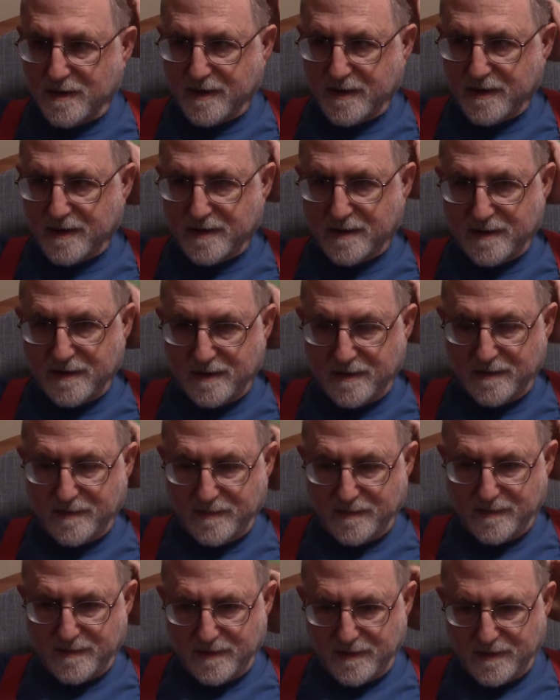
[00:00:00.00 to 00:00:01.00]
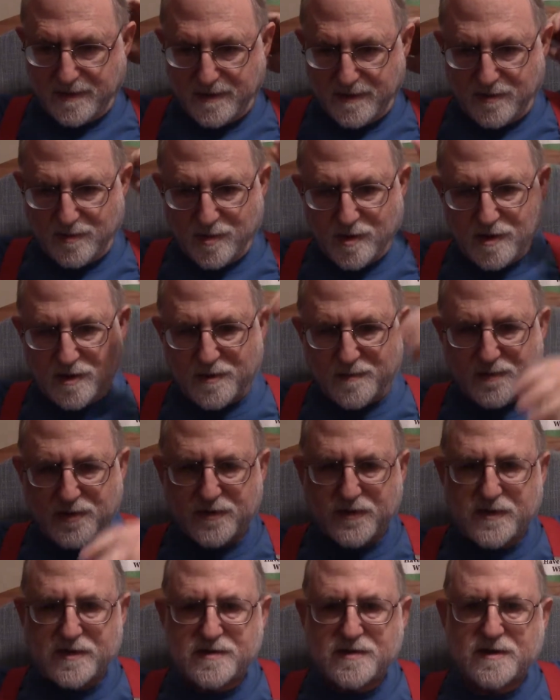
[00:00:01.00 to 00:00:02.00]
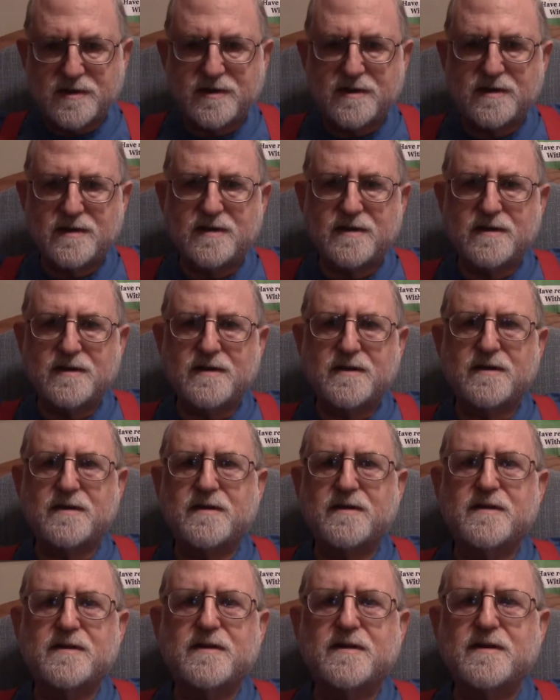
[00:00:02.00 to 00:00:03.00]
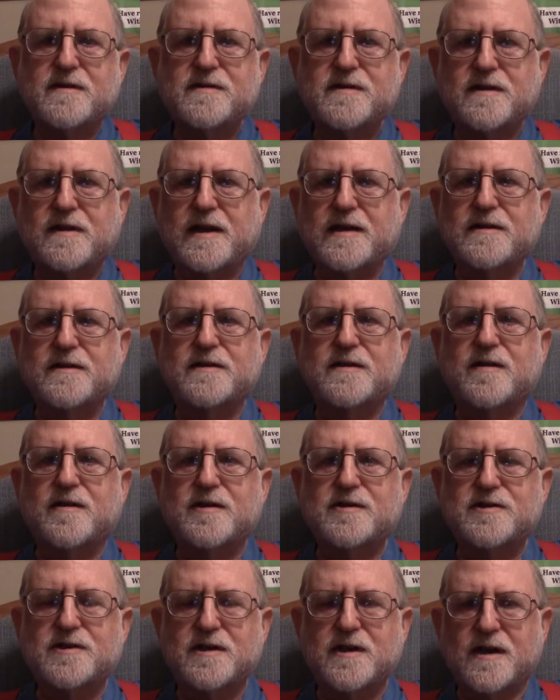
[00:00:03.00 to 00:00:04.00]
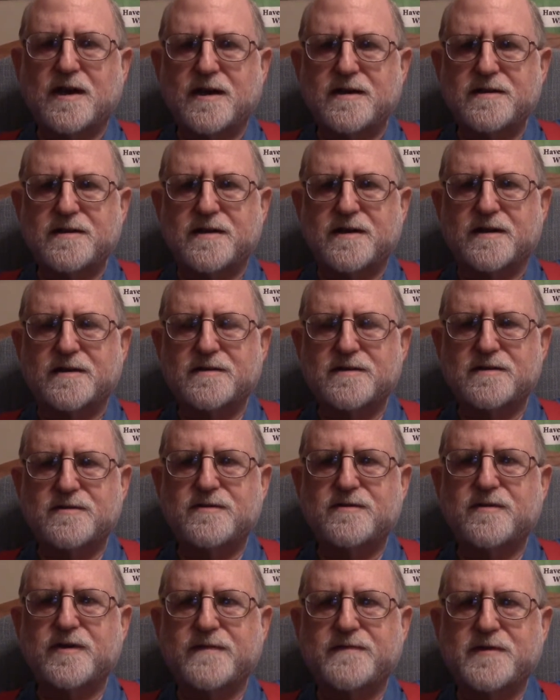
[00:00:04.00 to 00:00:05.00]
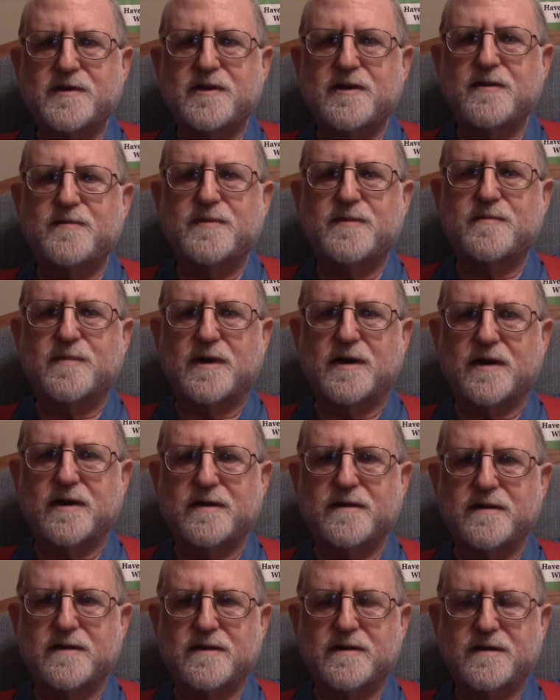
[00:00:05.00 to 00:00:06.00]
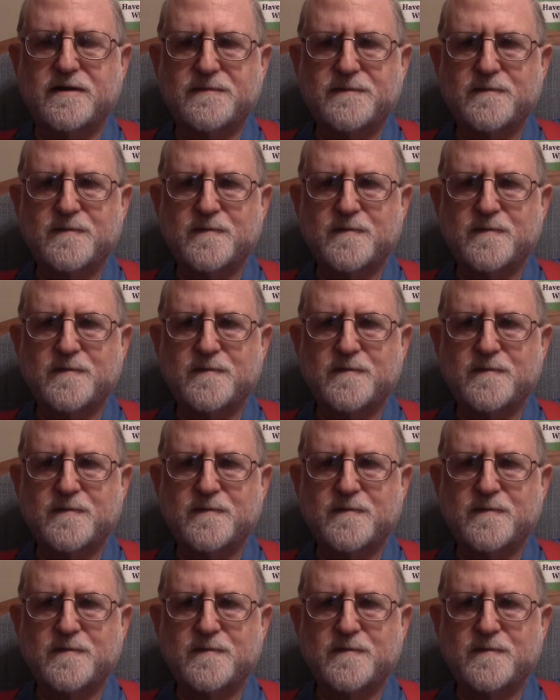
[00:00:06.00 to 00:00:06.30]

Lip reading: And in order to put this in a slightly larger context, we have to keep in mind that